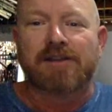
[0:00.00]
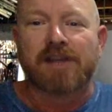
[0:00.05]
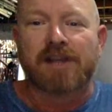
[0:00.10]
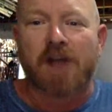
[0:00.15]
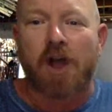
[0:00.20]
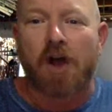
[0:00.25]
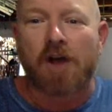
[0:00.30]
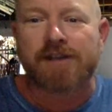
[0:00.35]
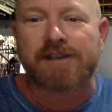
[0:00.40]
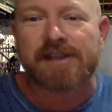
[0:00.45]
the
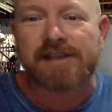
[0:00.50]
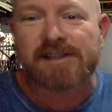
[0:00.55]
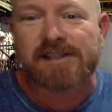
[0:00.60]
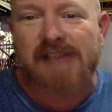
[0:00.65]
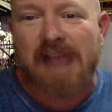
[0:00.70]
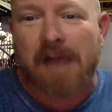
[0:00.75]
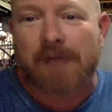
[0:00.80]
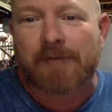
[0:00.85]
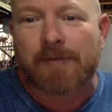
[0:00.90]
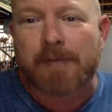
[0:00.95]
guys in
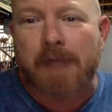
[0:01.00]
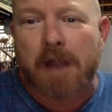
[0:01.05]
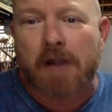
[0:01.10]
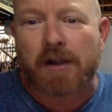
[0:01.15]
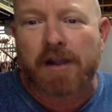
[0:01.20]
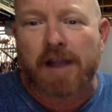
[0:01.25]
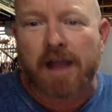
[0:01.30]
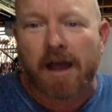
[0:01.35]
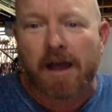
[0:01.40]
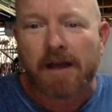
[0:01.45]
South
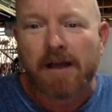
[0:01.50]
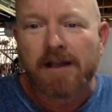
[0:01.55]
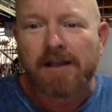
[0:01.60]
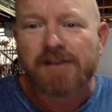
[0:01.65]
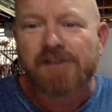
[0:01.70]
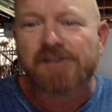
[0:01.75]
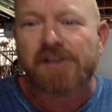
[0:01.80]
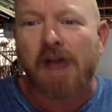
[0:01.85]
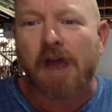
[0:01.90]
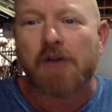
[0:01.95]
America.
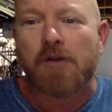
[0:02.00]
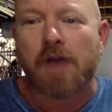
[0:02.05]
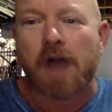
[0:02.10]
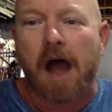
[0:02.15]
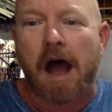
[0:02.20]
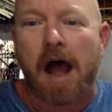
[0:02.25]
So,